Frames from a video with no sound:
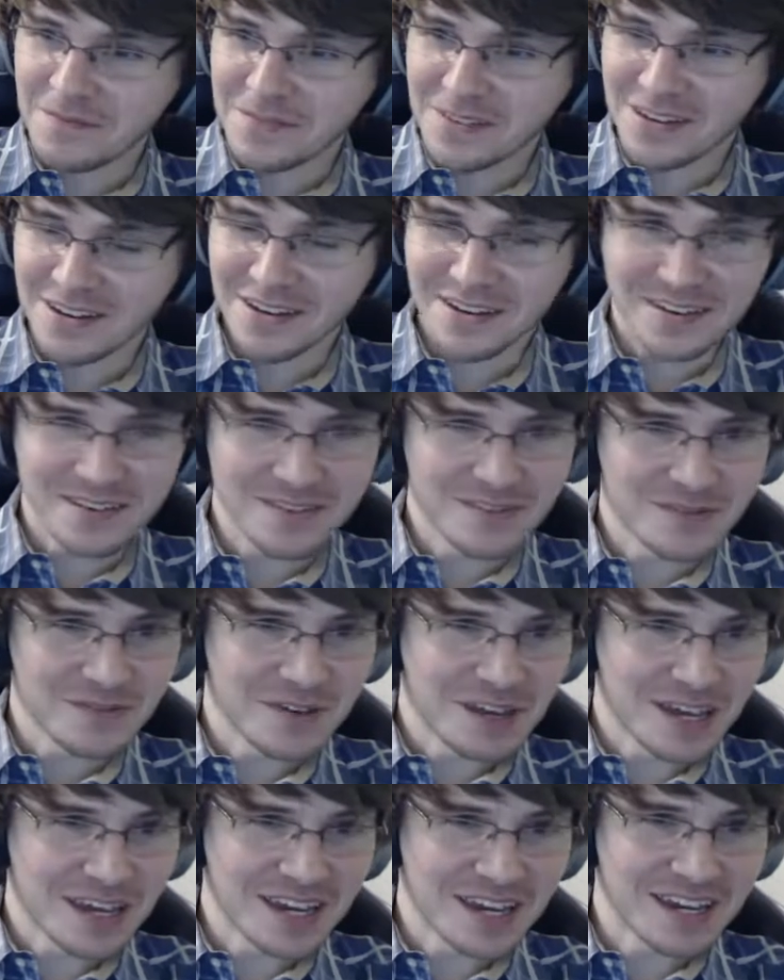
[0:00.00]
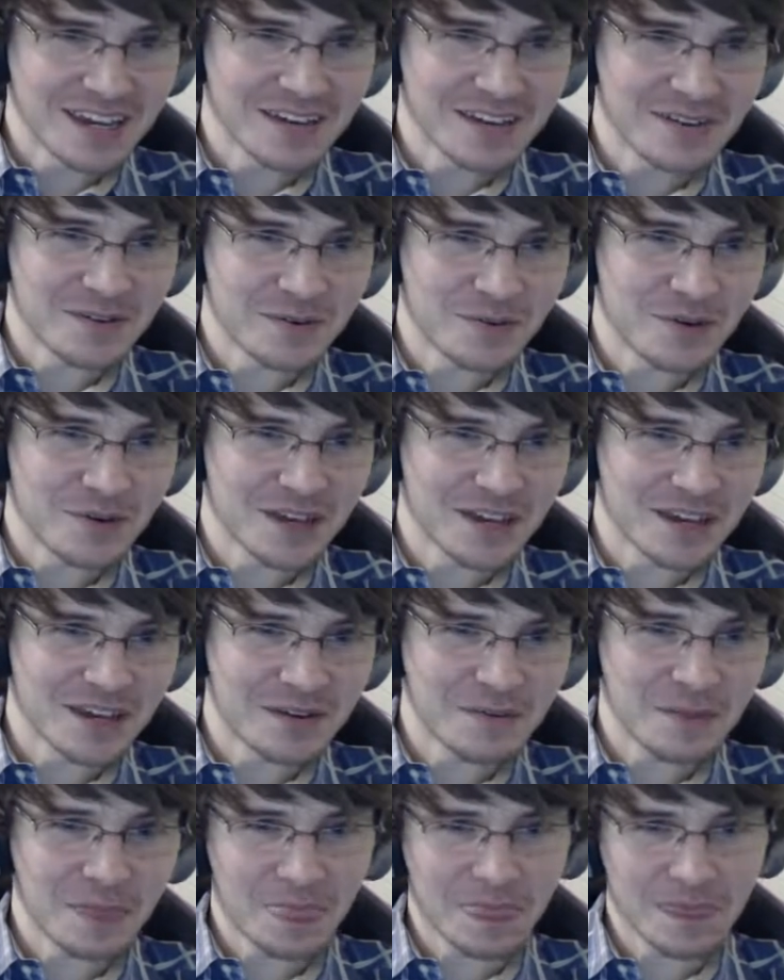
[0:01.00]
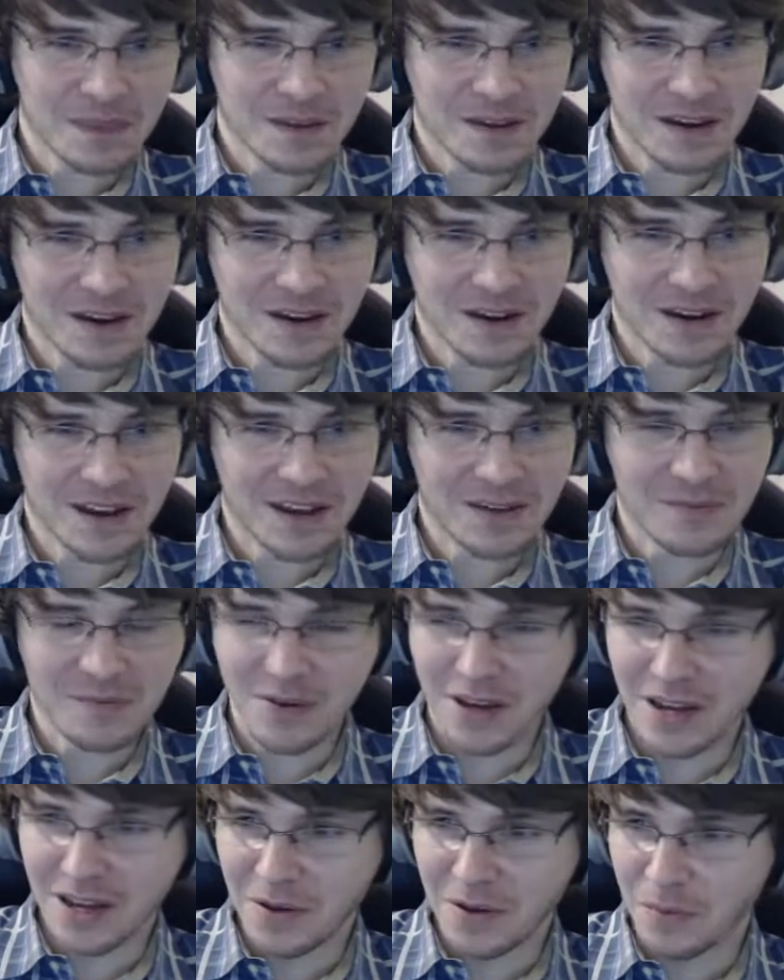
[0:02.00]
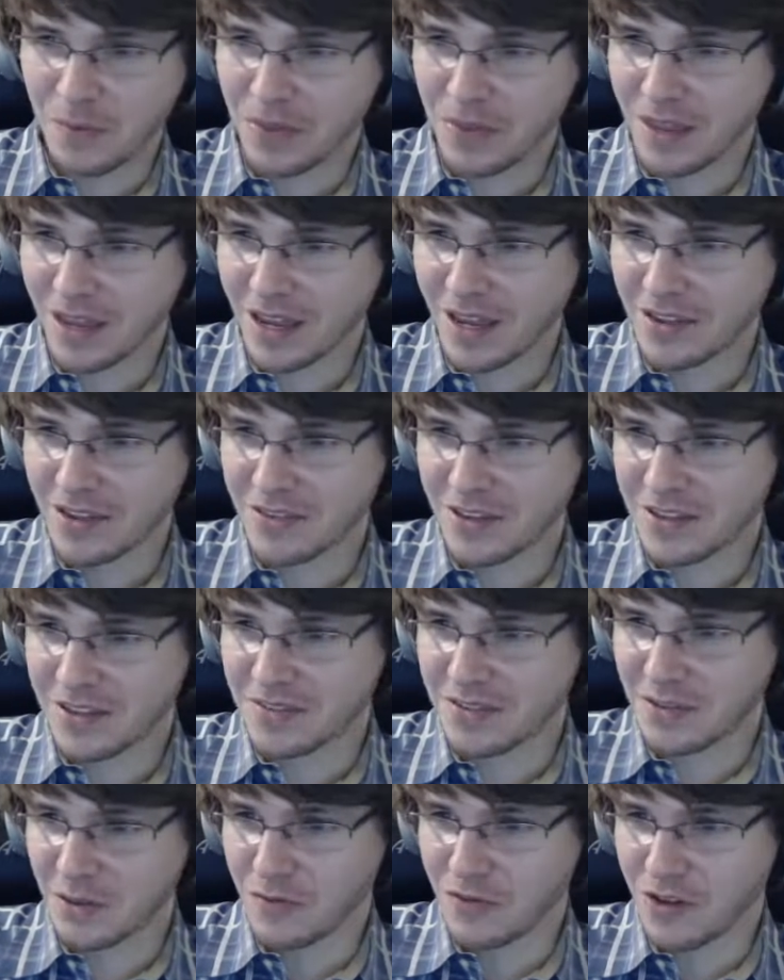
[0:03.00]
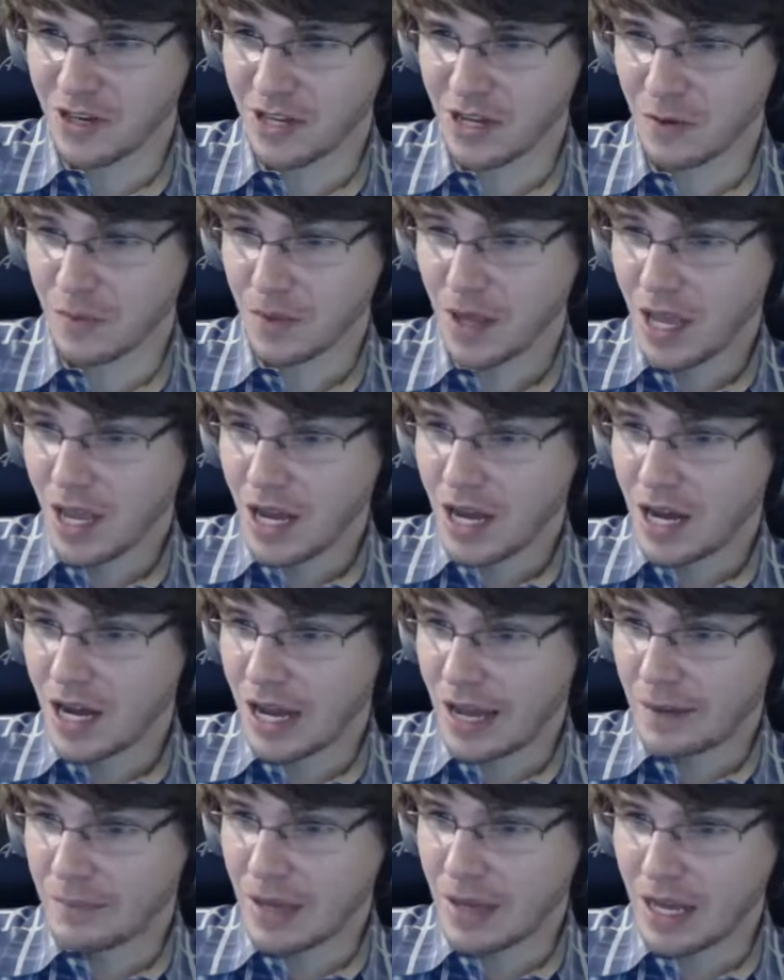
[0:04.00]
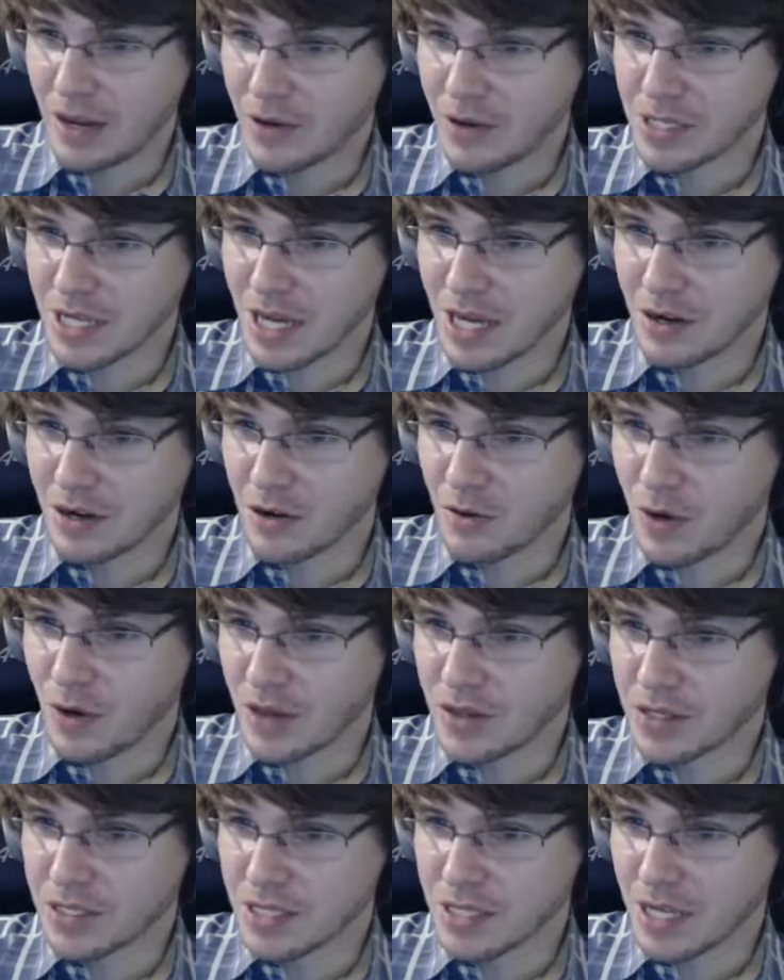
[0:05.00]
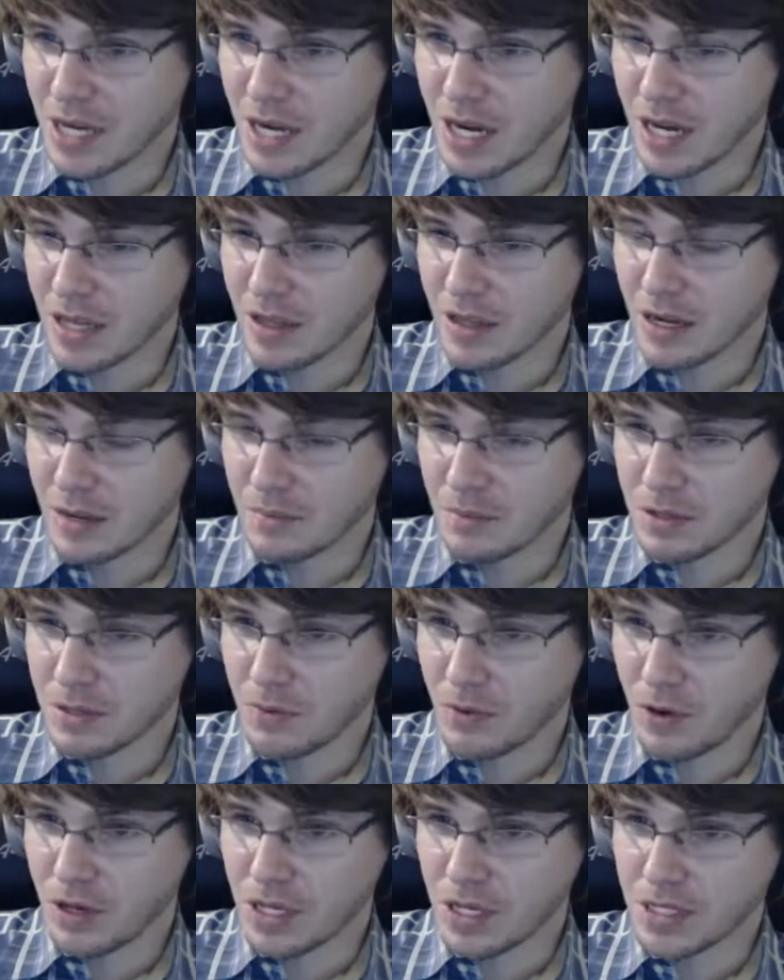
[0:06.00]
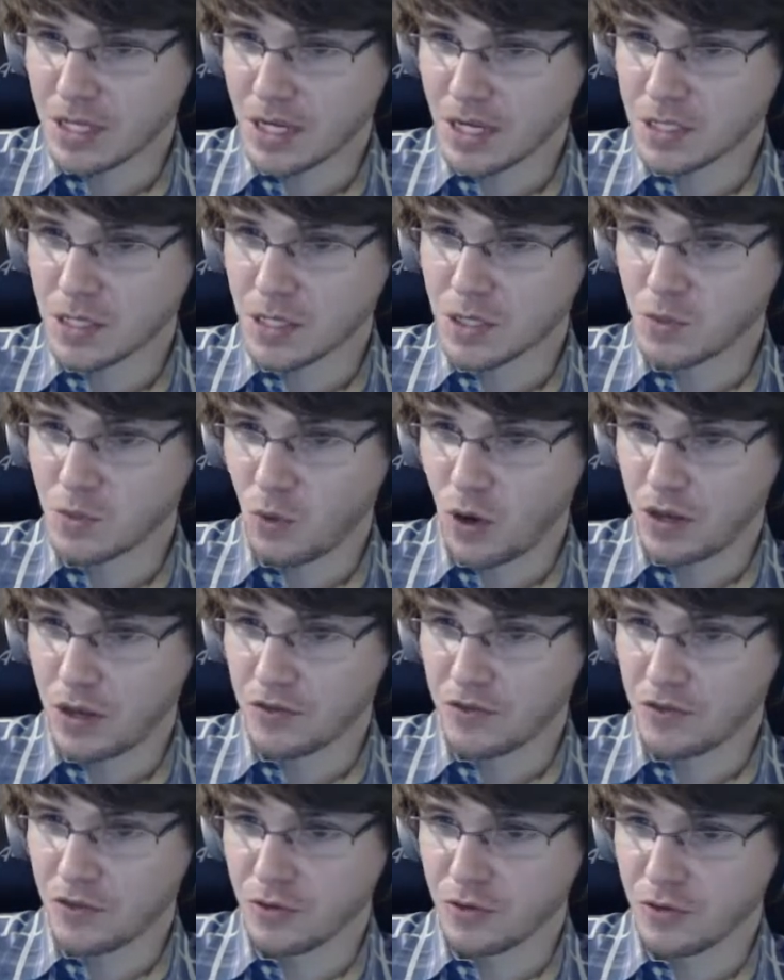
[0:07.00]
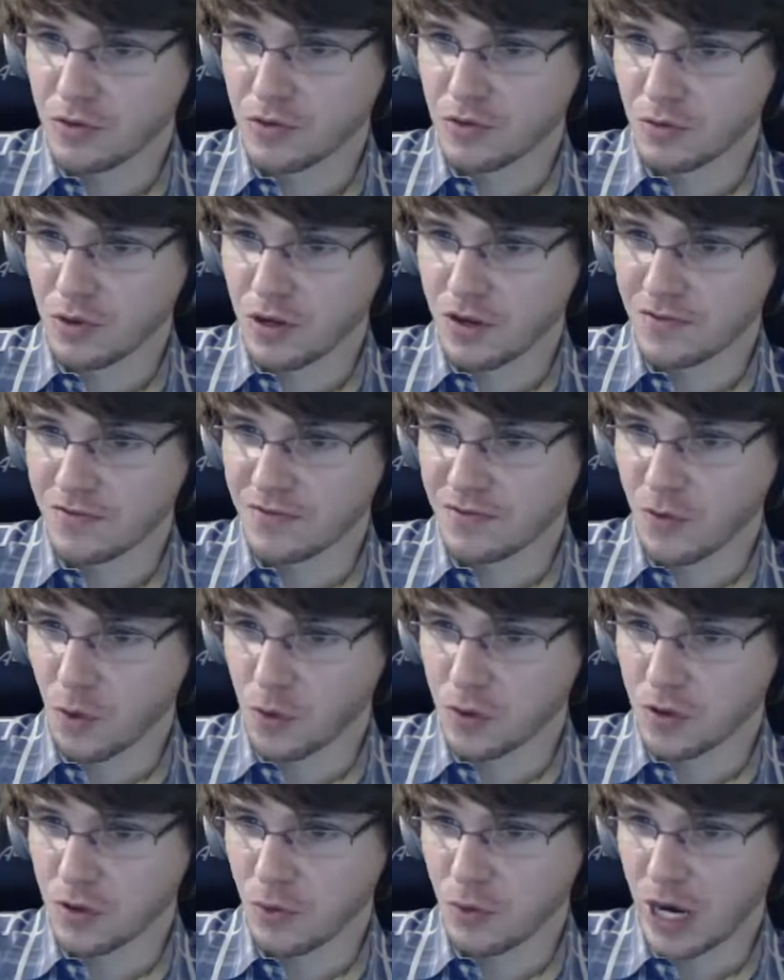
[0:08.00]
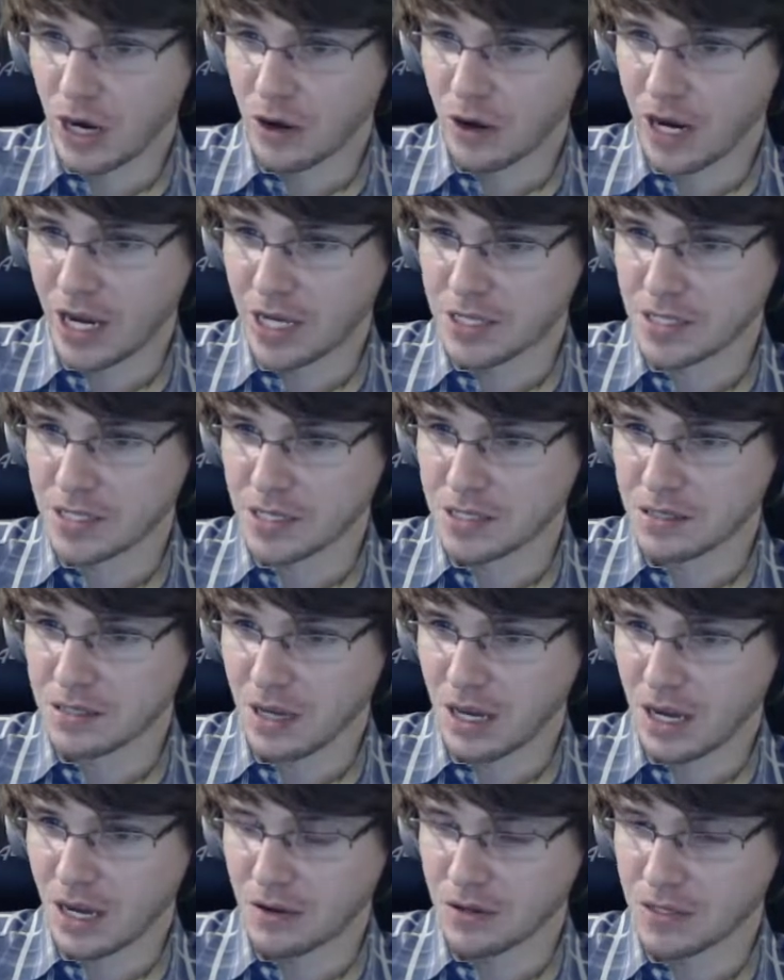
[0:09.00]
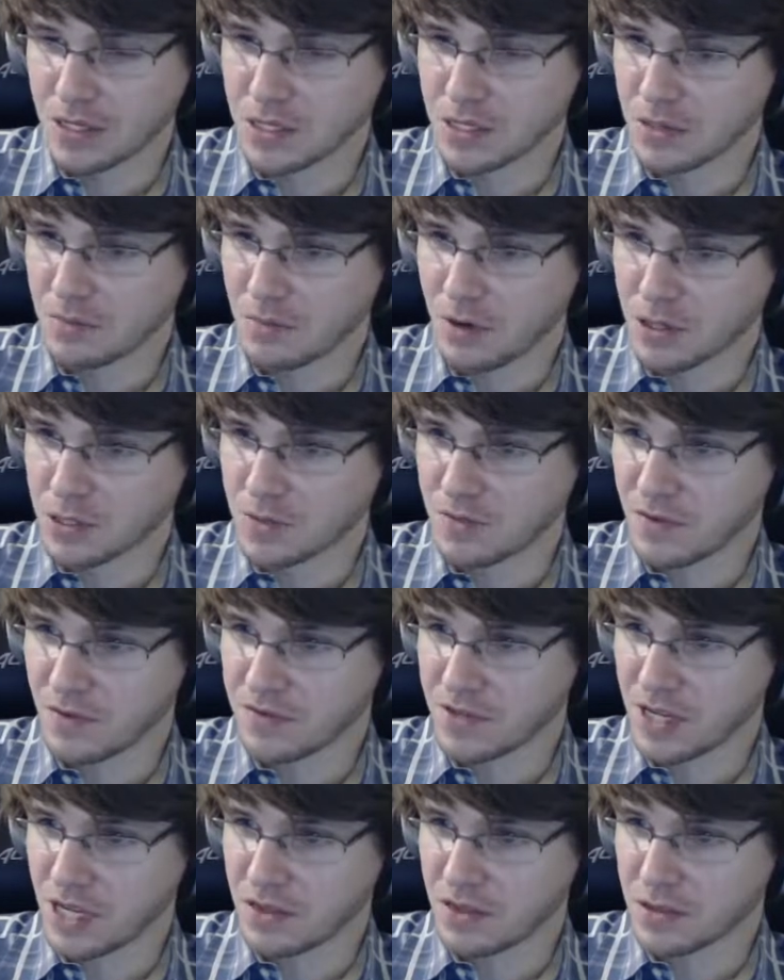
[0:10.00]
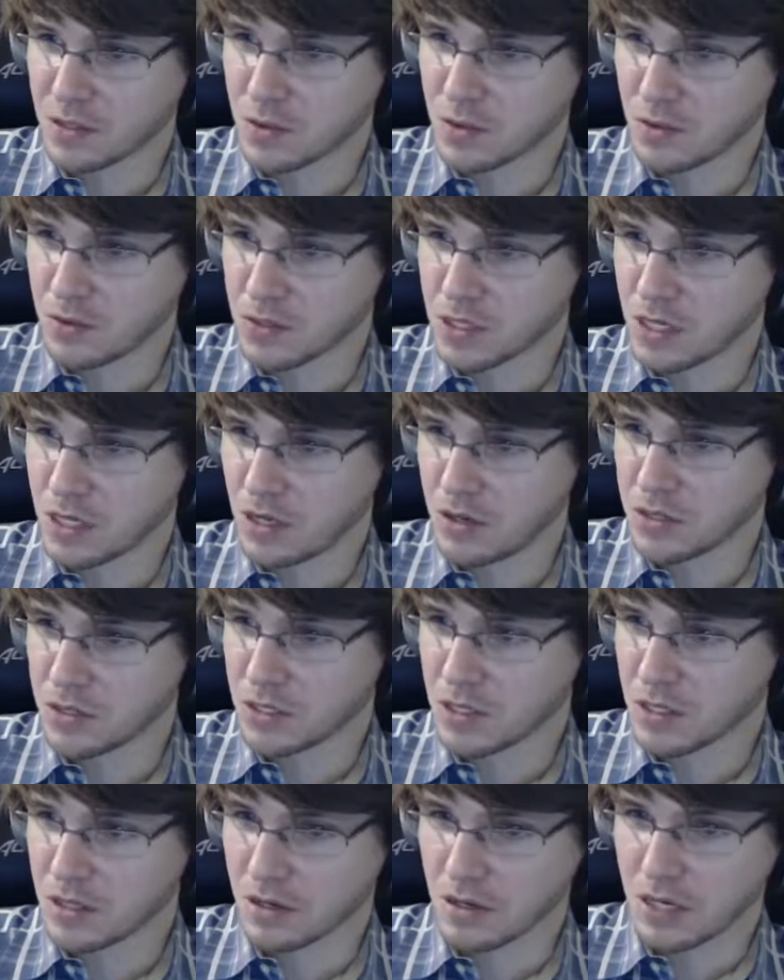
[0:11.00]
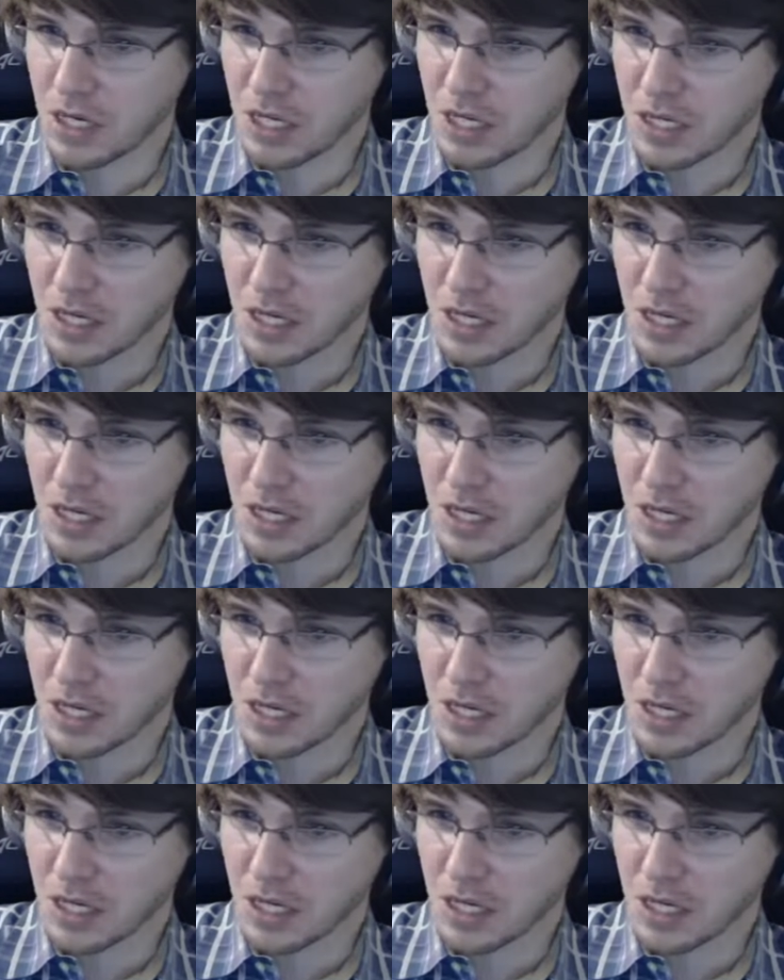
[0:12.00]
okay, okay. All right. Well, I guess that's in the video. Um, anyways, I don't know why this is not highlighting, but the point is, I guess it's one, two, three, four. Whereas is down. It says on March fifteenth, school is closed to the thirtieth,